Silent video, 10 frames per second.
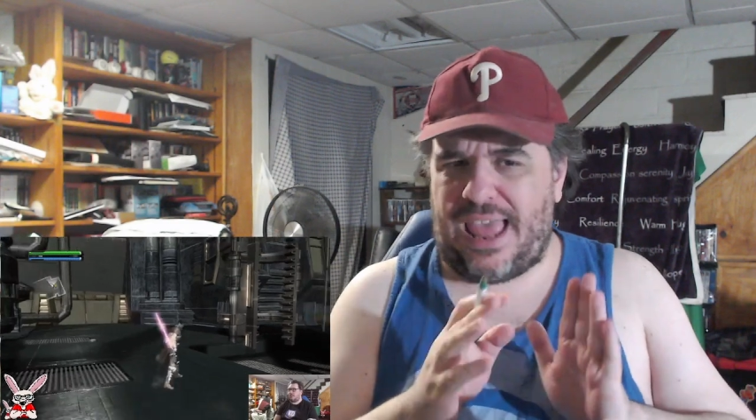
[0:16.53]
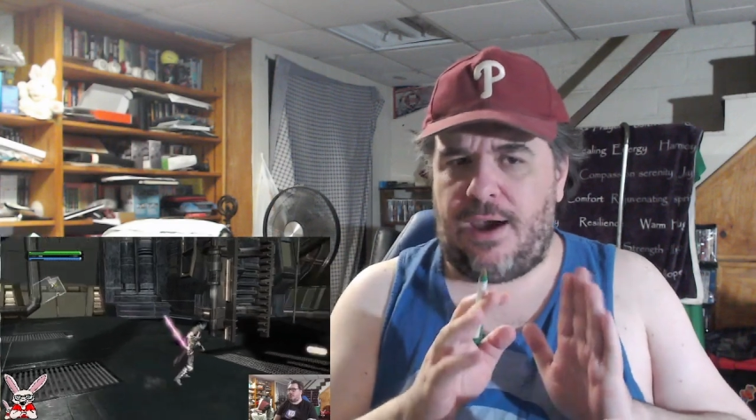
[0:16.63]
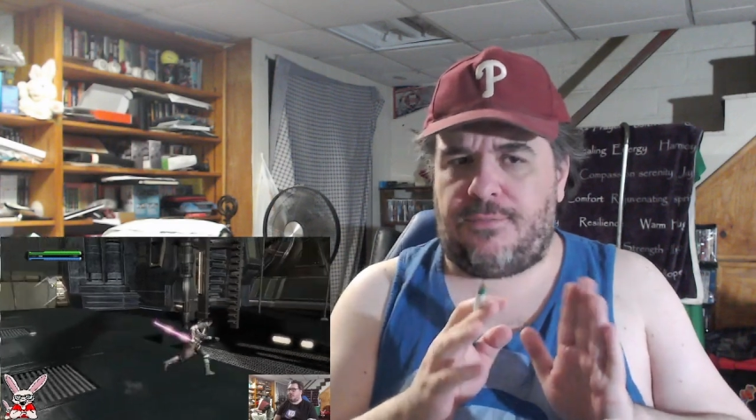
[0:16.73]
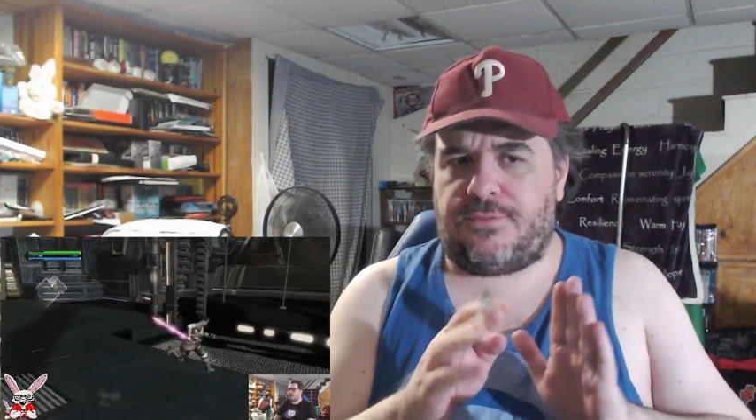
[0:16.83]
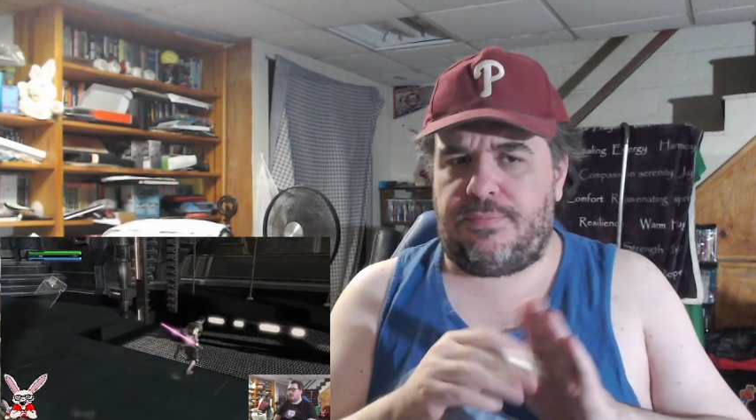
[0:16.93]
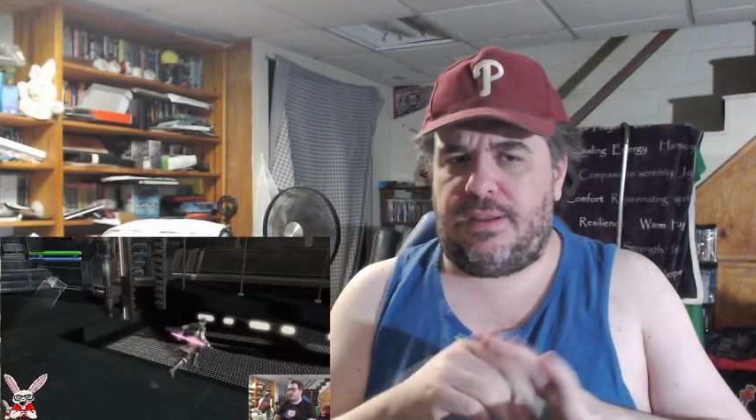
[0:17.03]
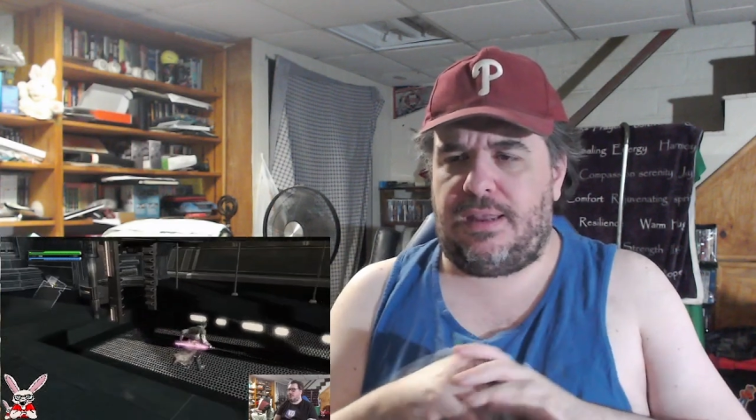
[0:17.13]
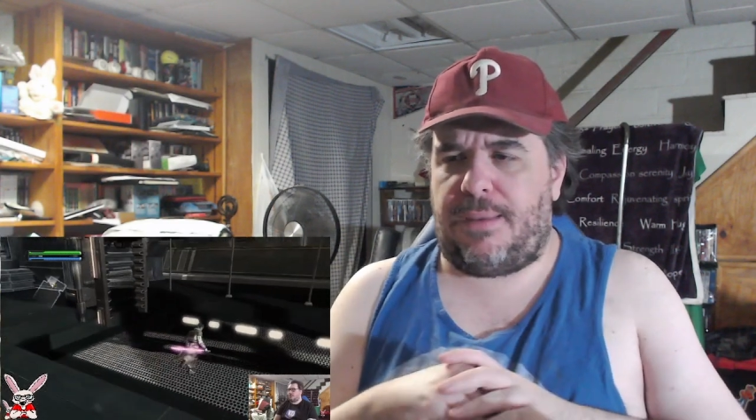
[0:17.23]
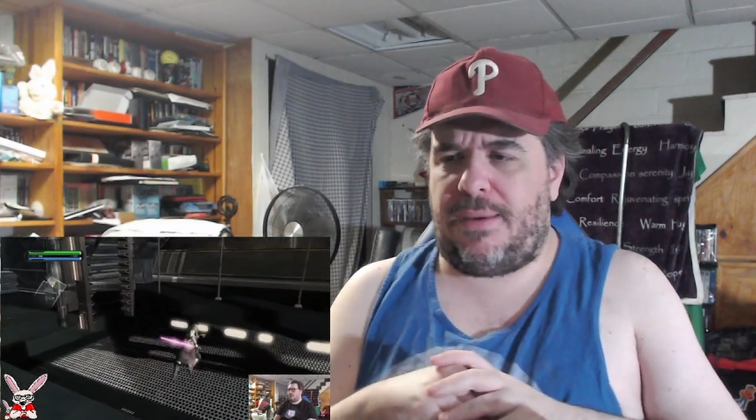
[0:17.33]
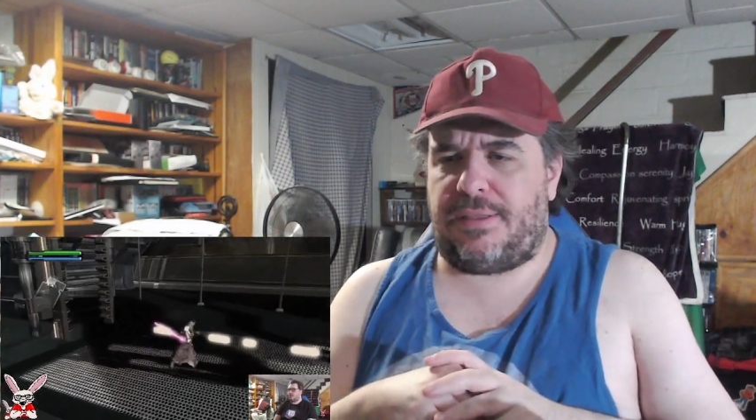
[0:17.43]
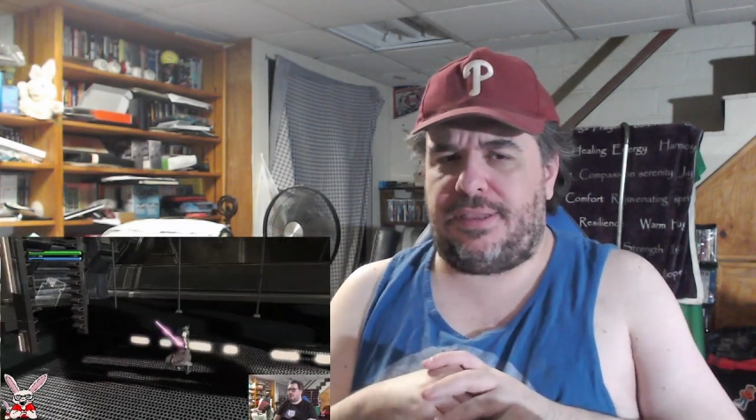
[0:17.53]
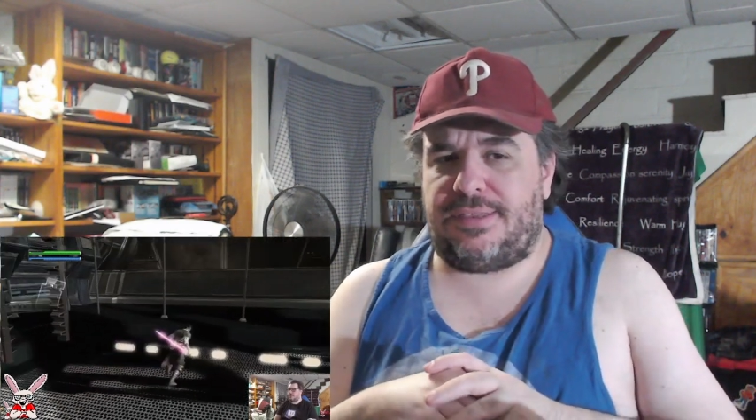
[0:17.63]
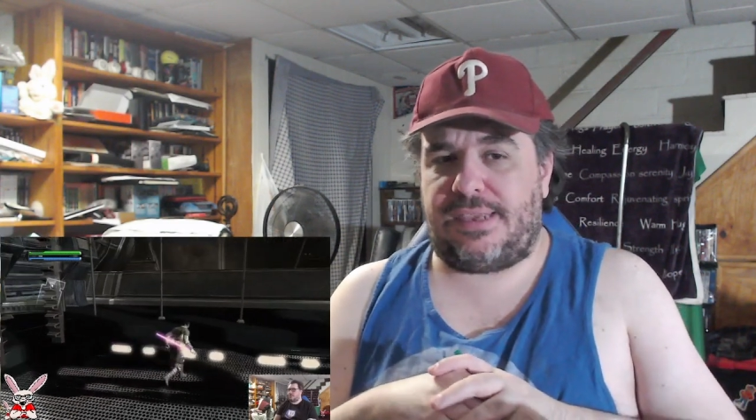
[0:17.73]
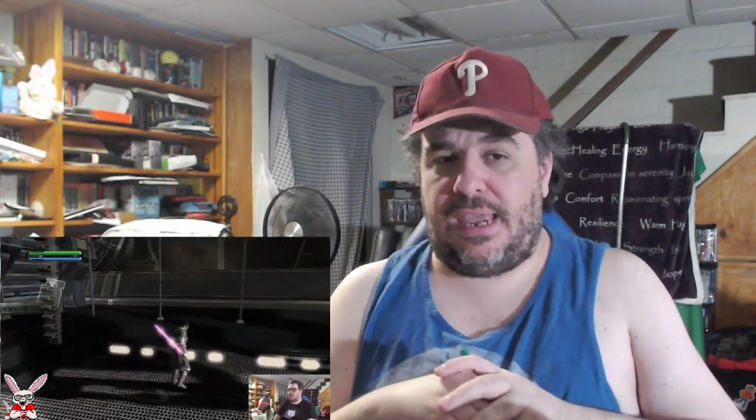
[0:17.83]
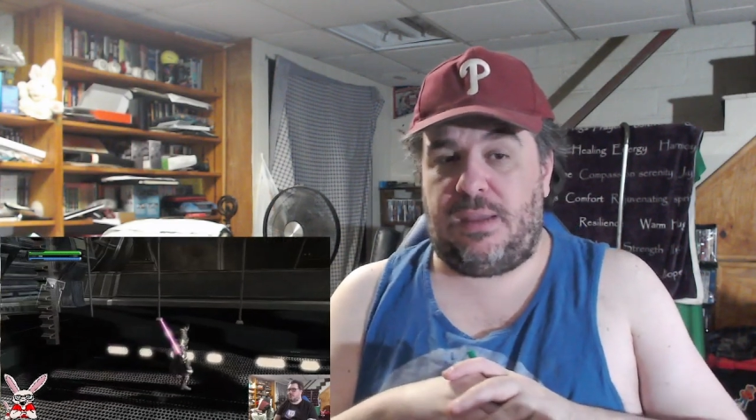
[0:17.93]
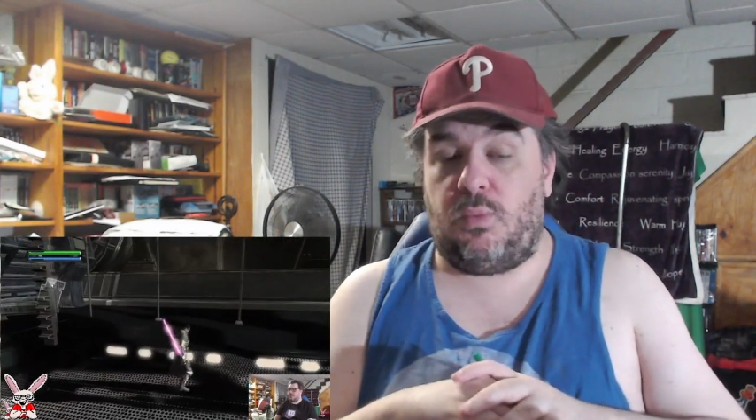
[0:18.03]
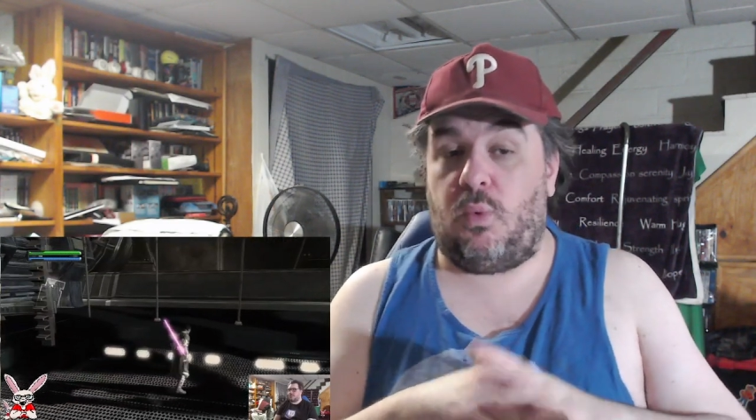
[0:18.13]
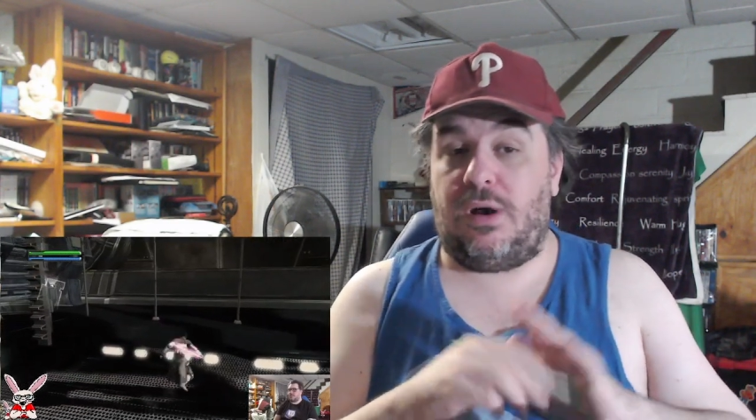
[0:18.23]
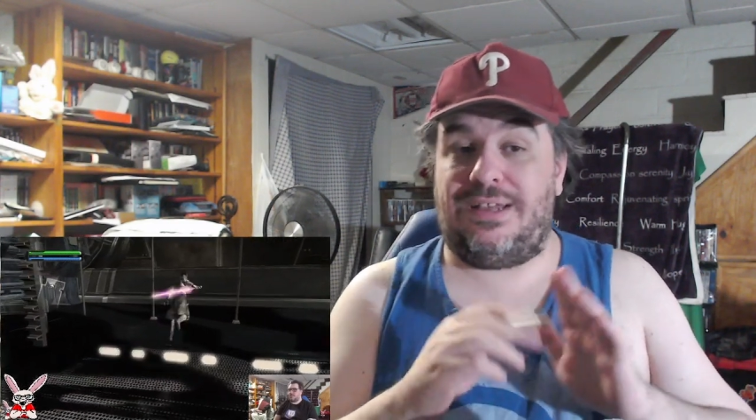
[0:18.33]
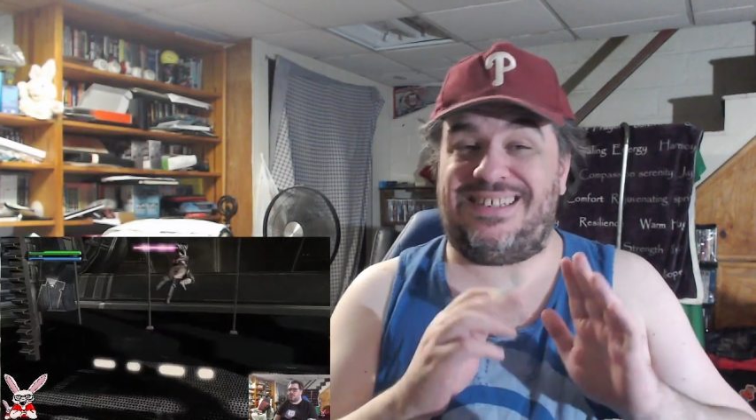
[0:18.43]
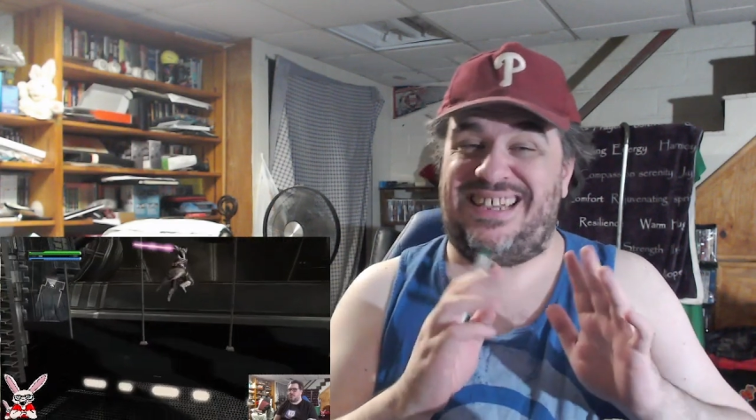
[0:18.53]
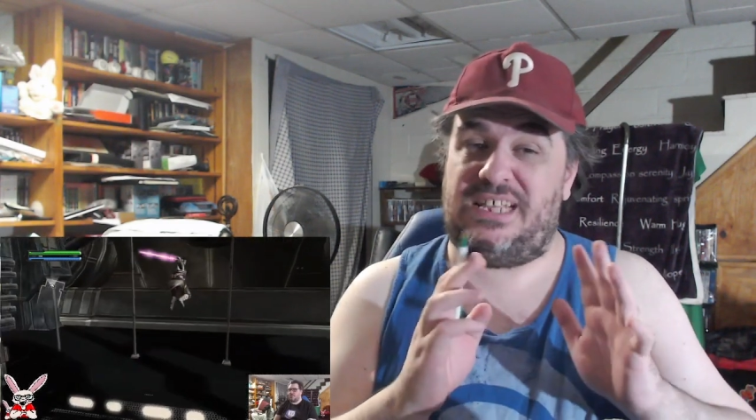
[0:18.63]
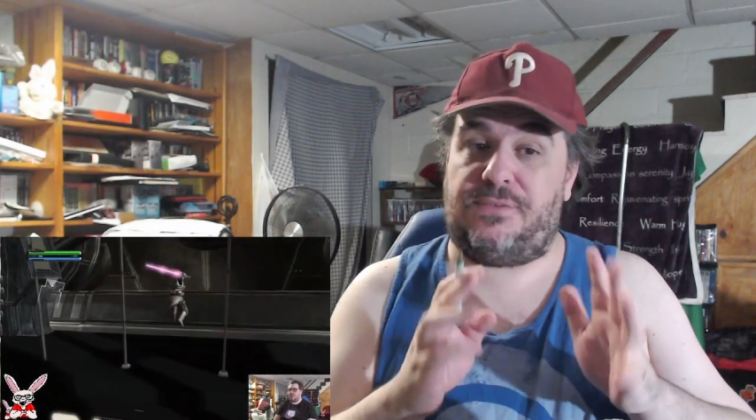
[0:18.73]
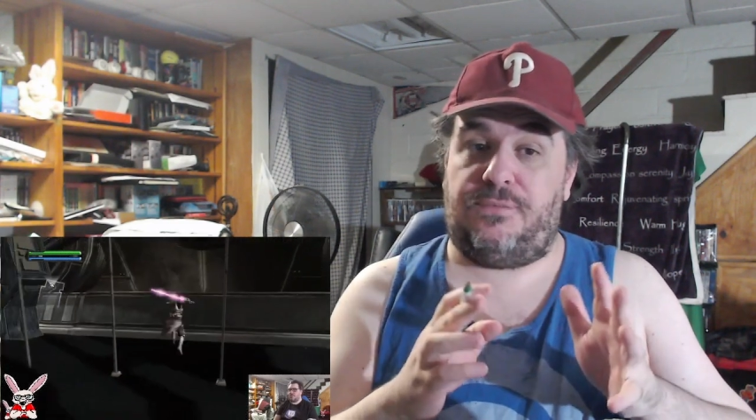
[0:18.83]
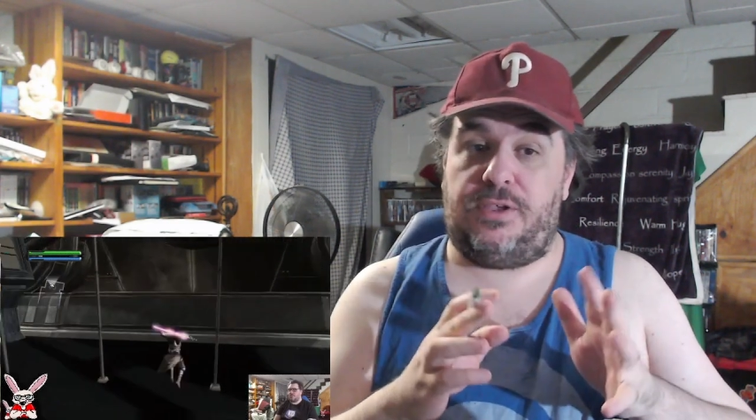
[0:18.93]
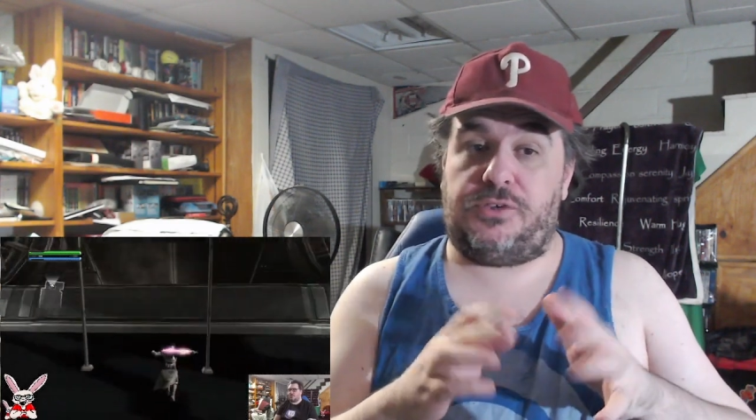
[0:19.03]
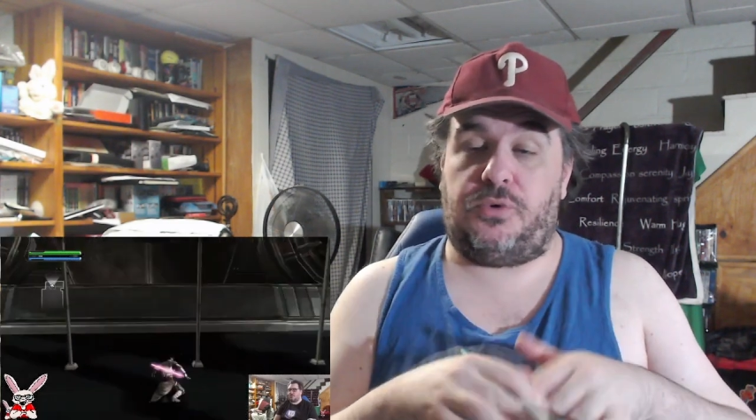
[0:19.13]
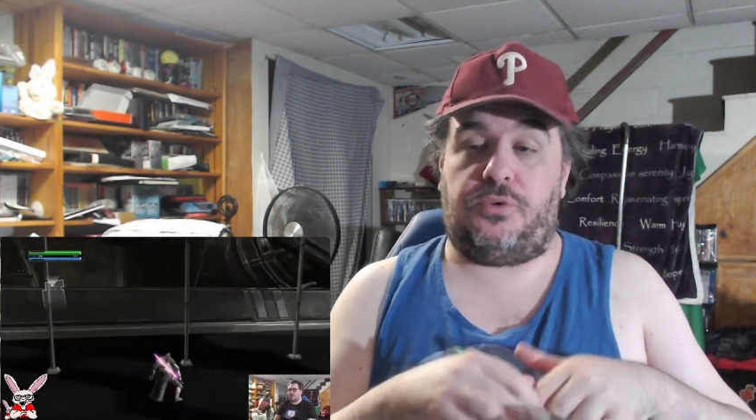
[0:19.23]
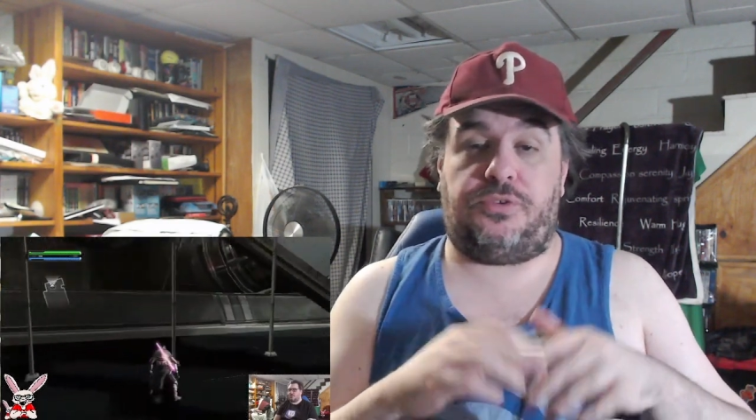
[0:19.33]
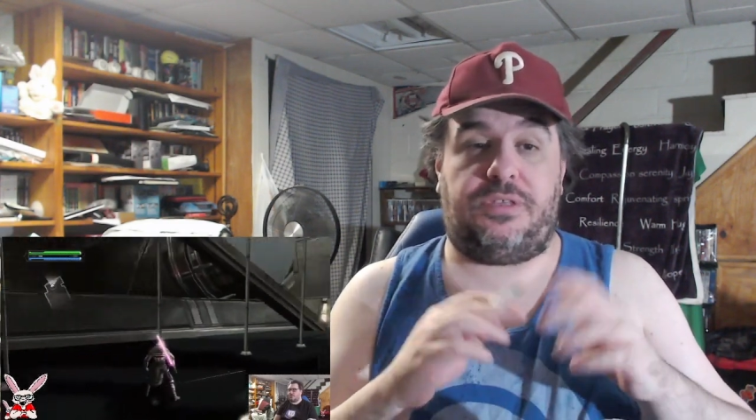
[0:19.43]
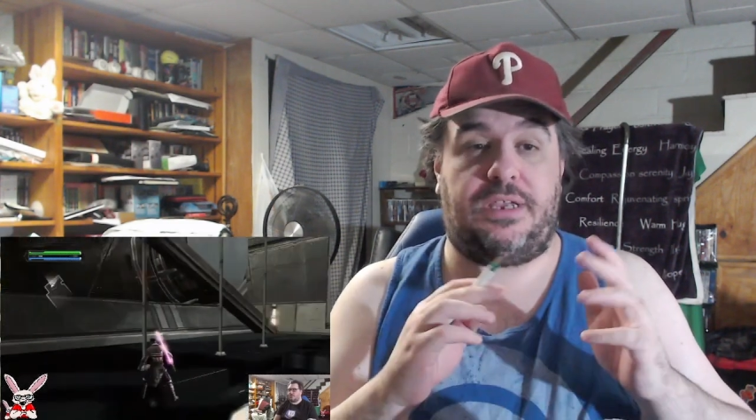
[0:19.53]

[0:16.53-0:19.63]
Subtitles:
out for me about this game was its visuals.